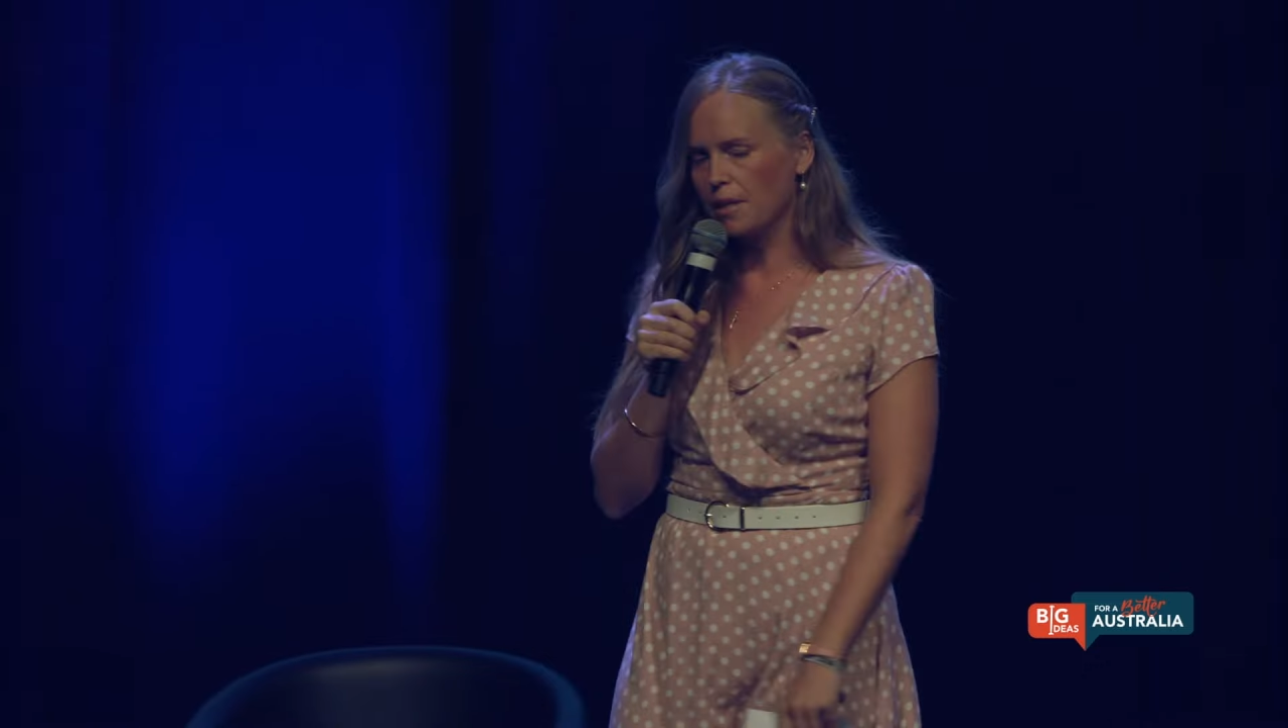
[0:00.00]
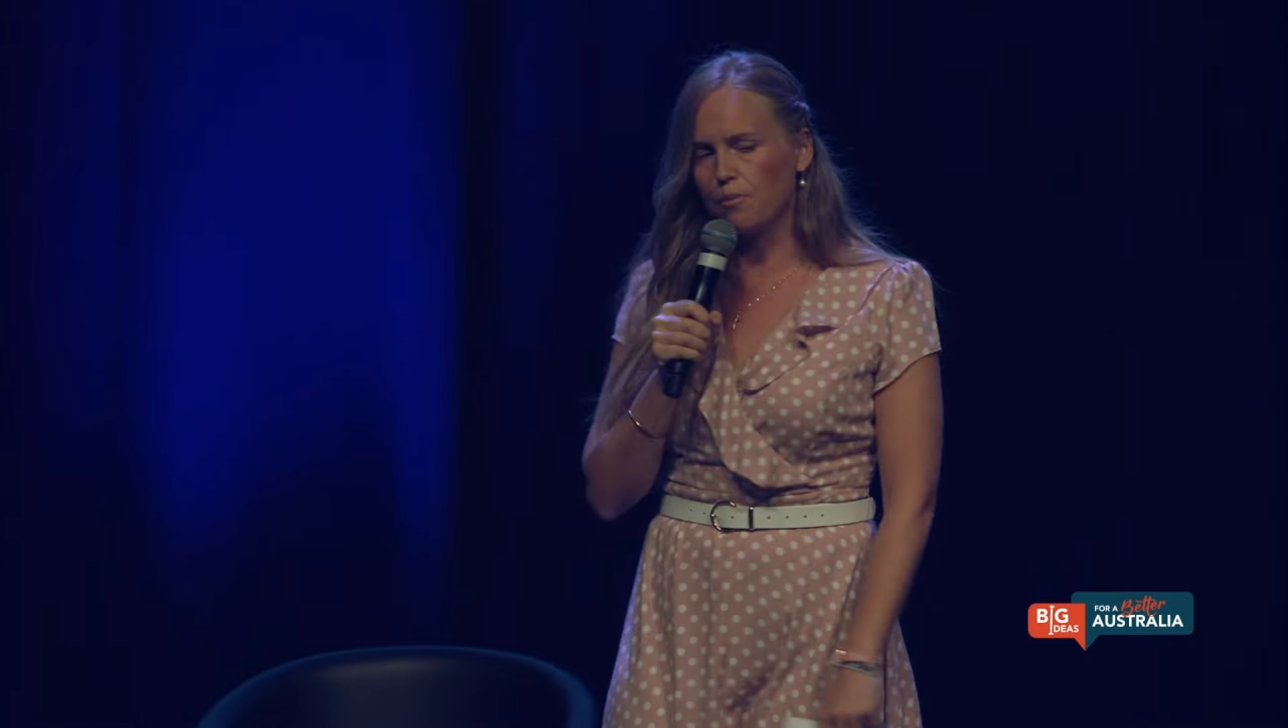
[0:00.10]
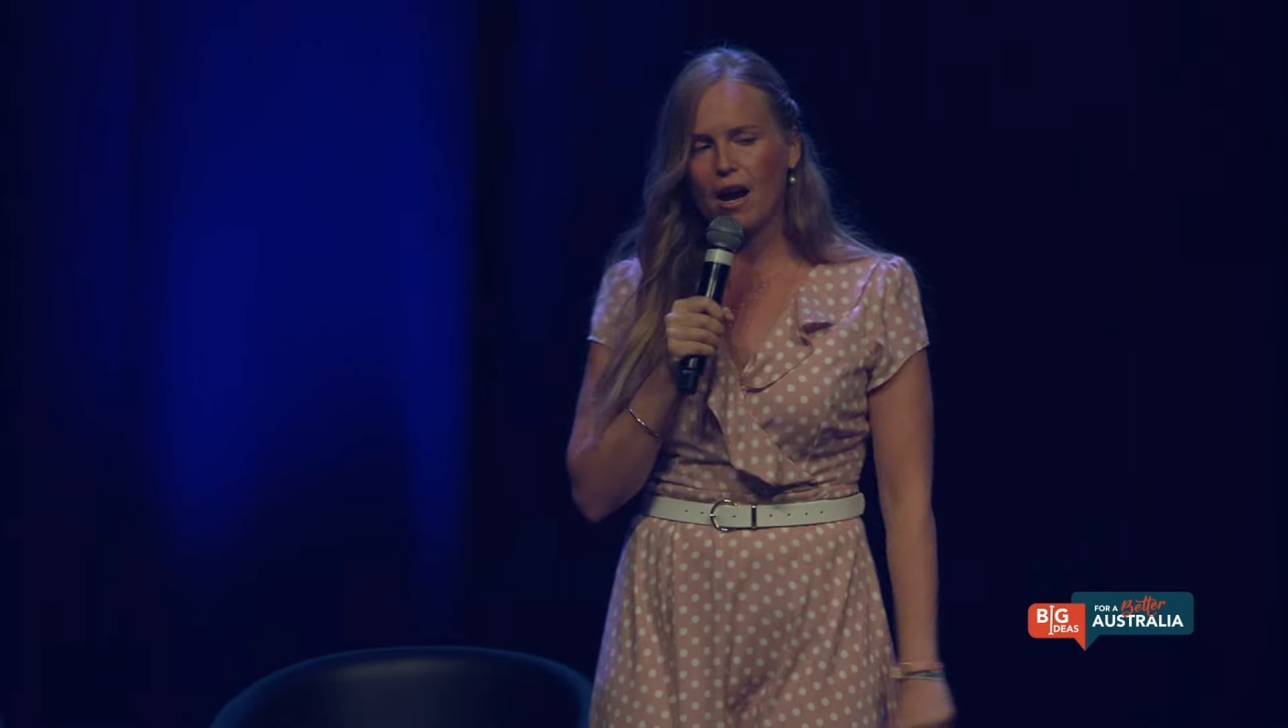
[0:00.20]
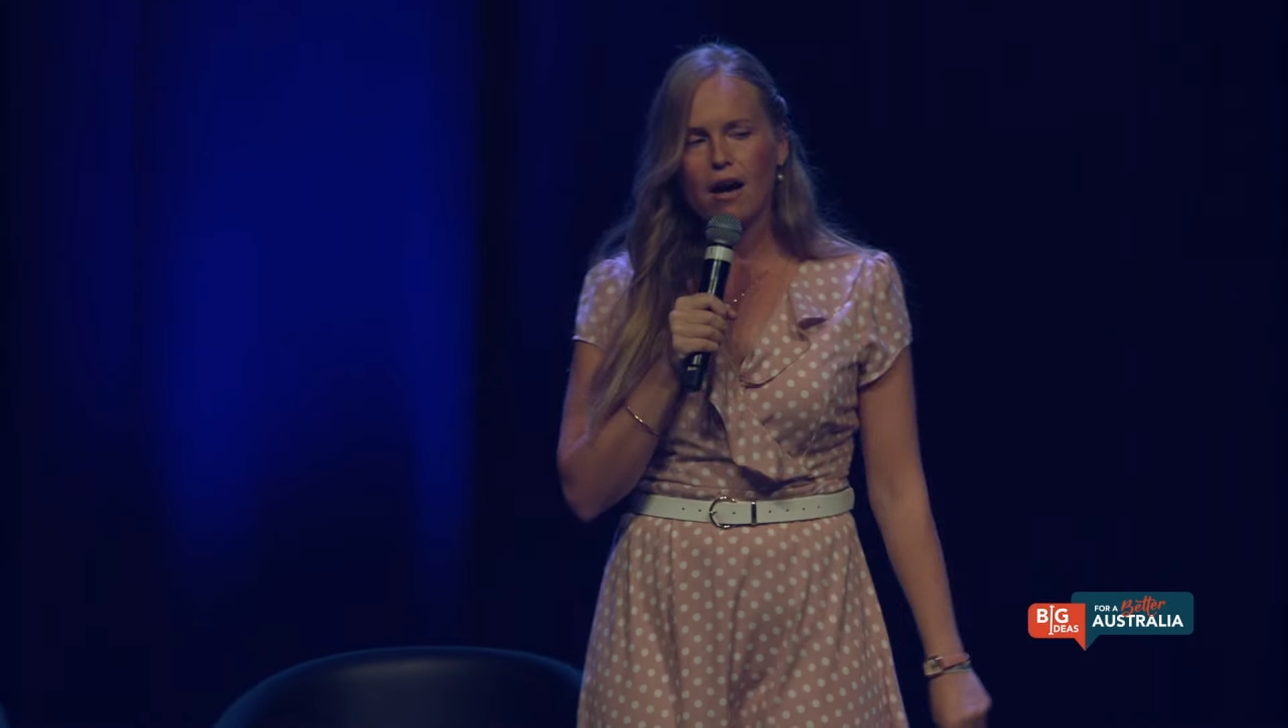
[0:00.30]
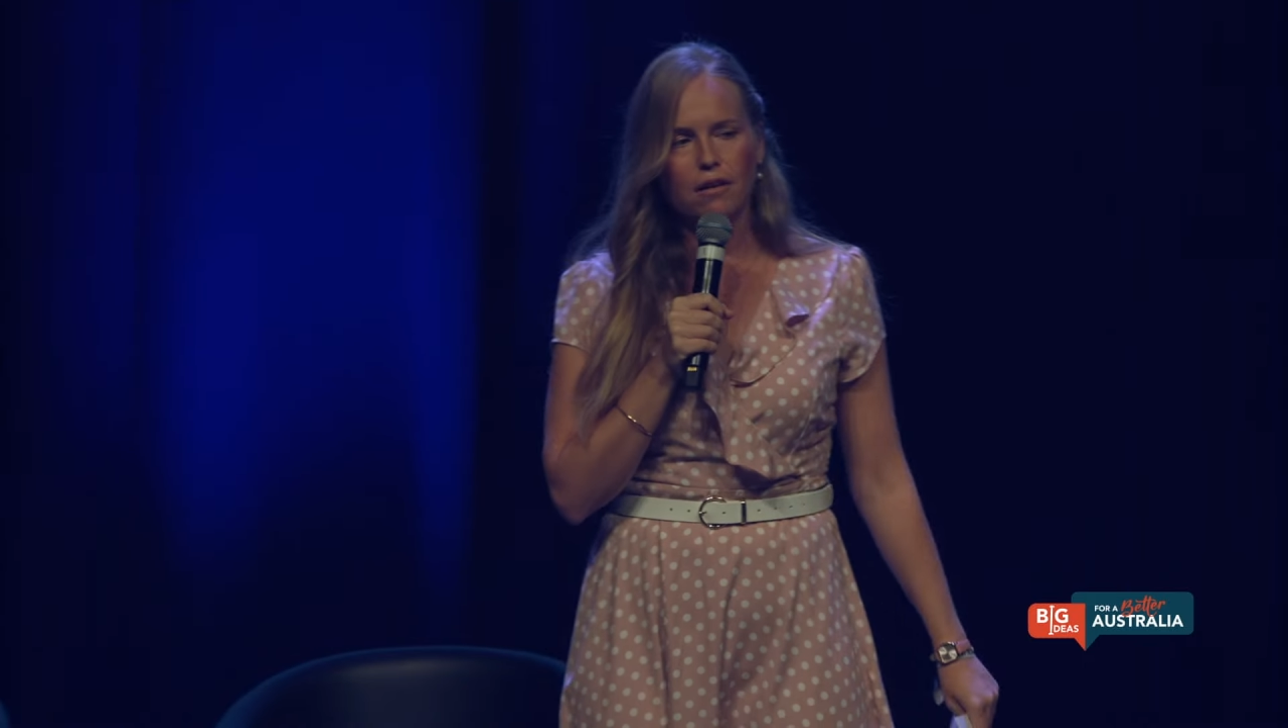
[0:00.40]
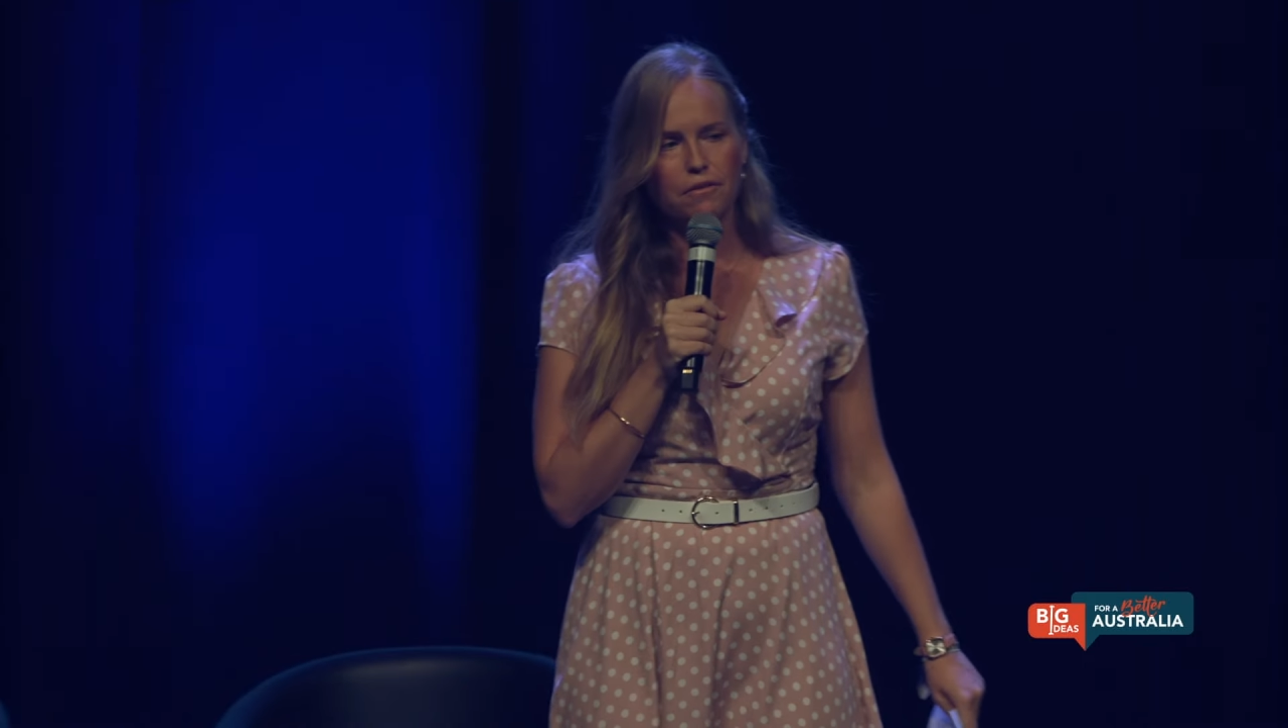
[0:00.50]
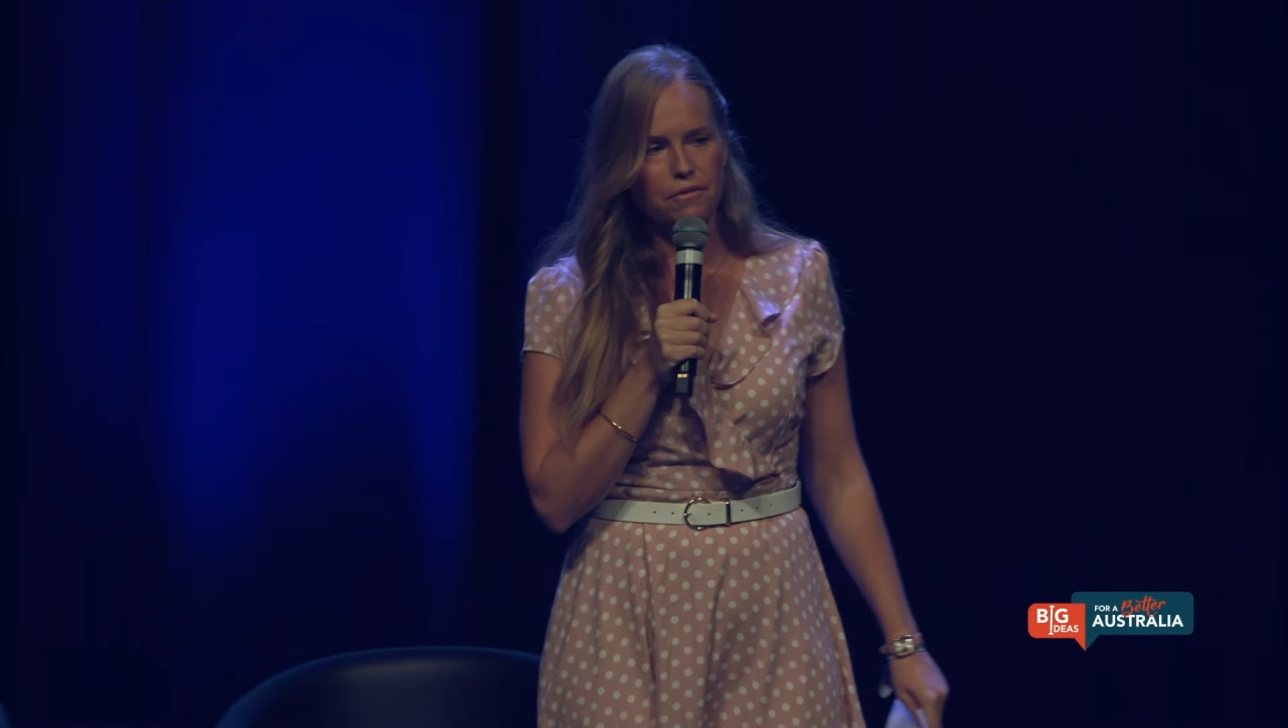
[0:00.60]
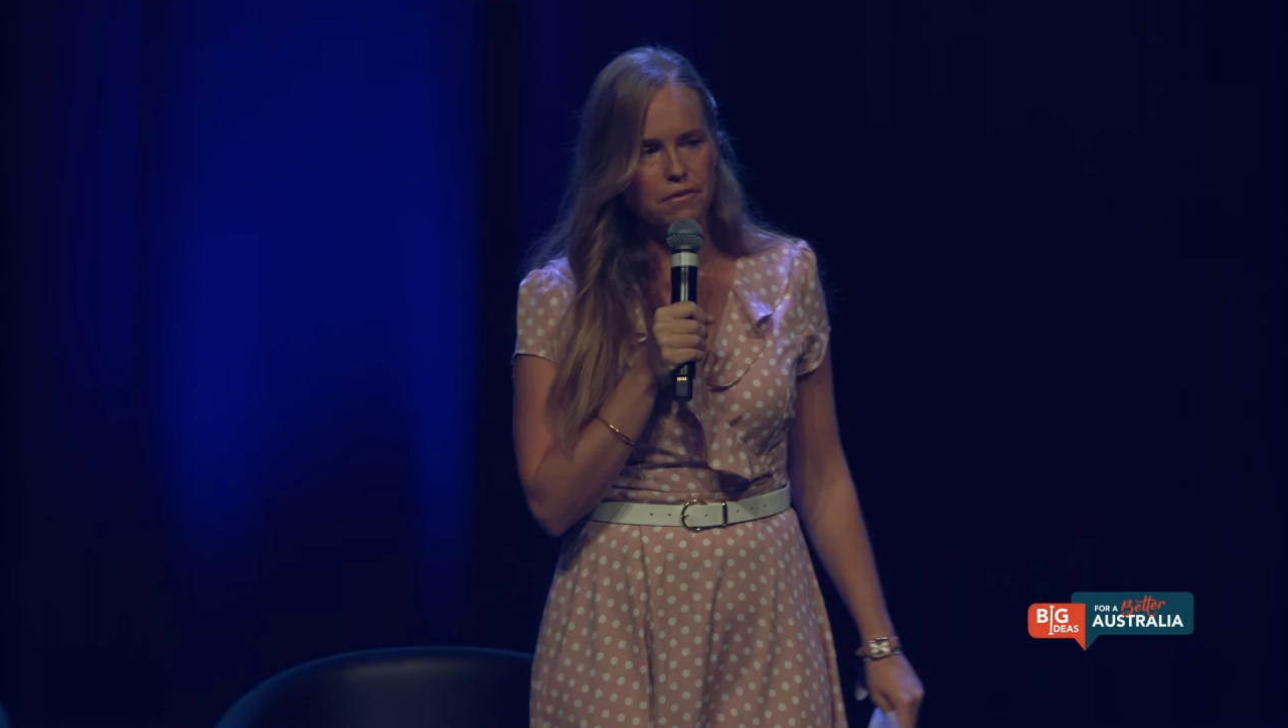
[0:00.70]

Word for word: proud of